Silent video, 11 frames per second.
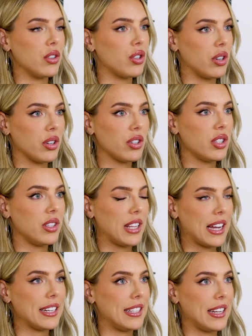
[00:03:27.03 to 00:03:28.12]
church
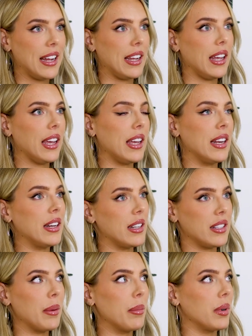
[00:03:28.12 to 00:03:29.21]
that day in
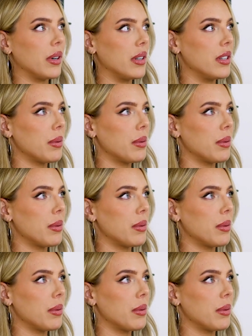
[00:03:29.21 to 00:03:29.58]
December in